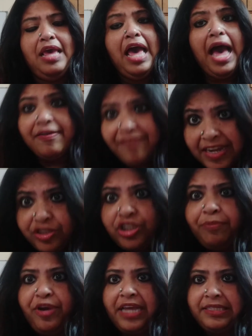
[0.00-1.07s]
And when she
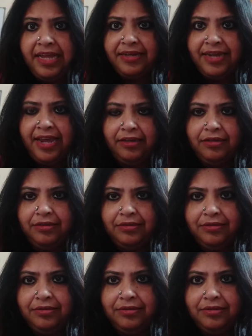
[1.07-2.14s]
breaks that egg,
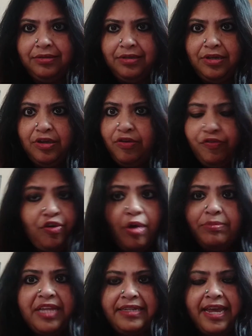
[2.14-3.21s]
from
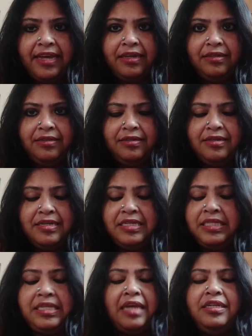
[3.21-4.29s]
that egg,
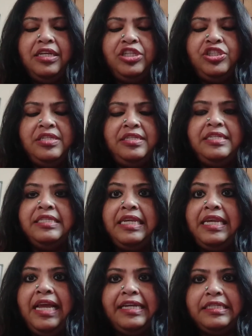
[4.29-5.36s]
suddenly she sees
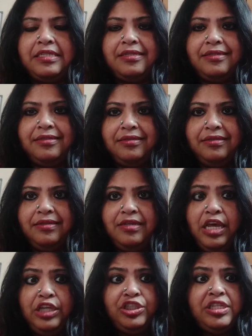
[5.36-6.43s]
light.
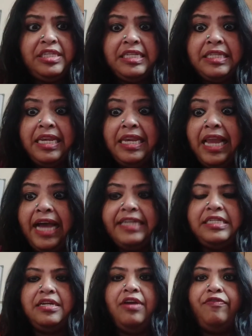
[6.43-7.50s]
She sees light
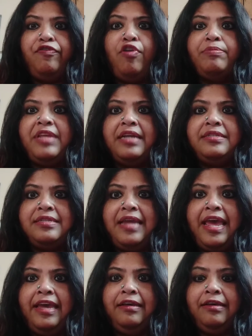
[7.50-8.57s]
from that
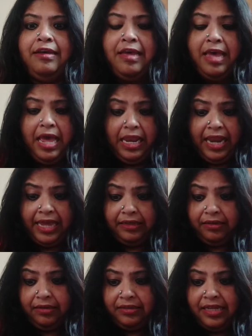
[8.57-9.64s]
egg. Like
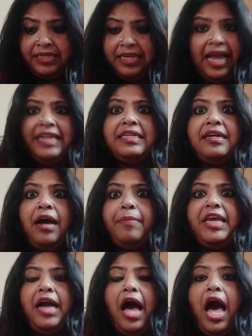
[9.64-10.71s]
there's light
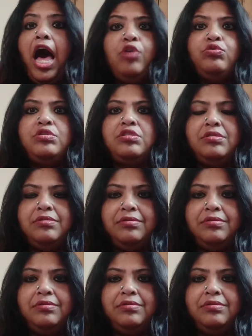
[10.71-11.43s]
coming out